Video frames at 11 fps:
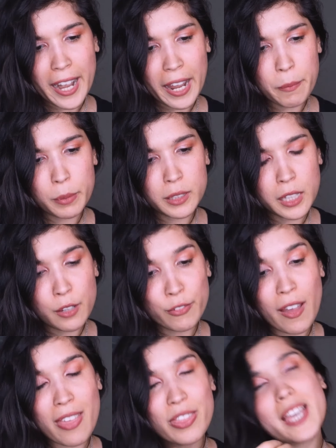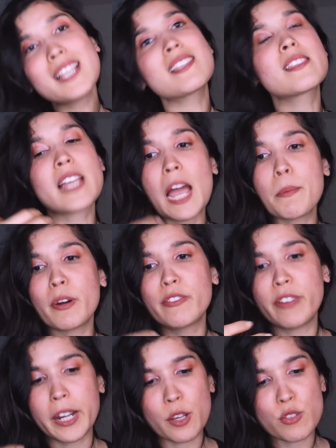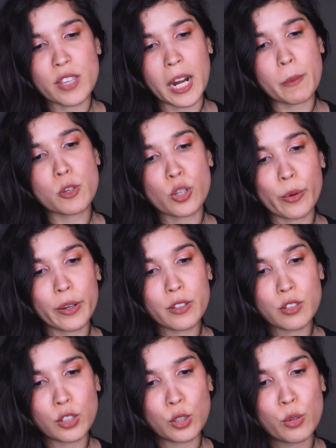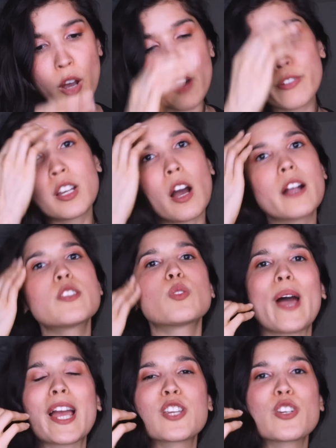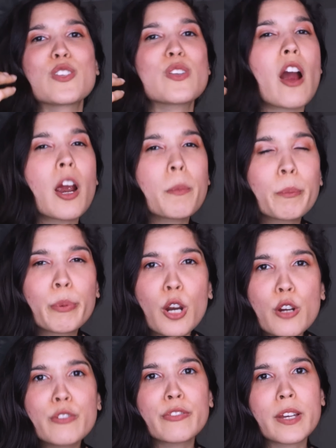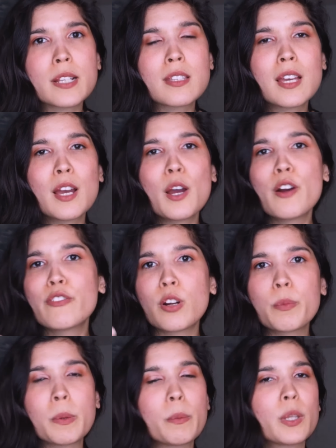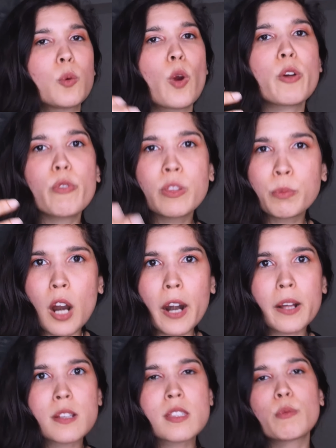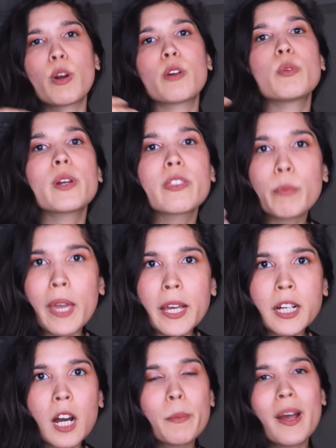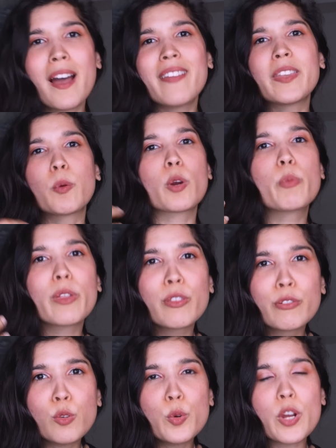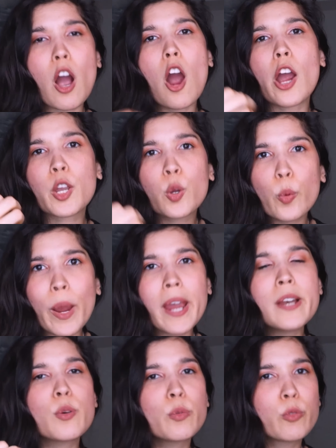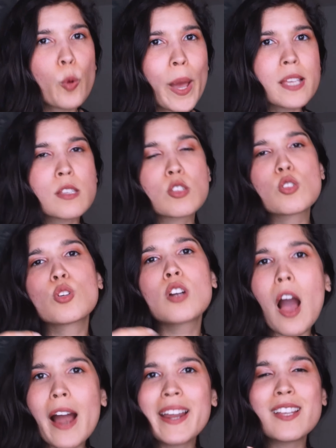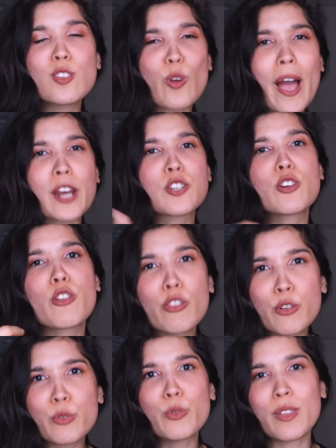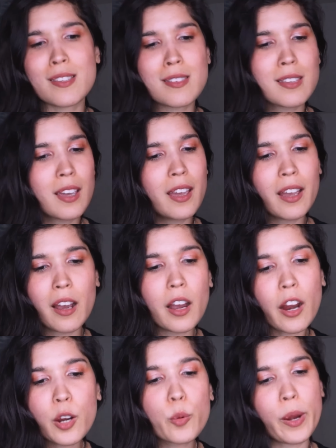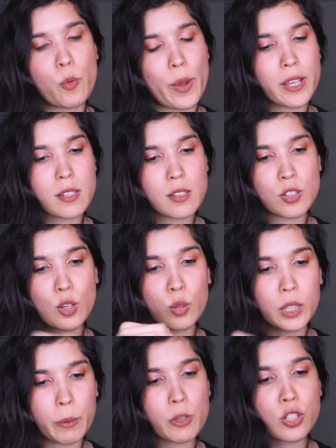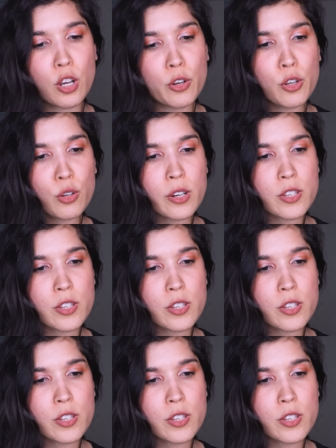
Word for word: And I believe this type of videos that I'm showing to you of cut to actions are perfect for people that work with products, that work with makeup, that work with food, are great ways to cut into action through this are great ways. So let me show you.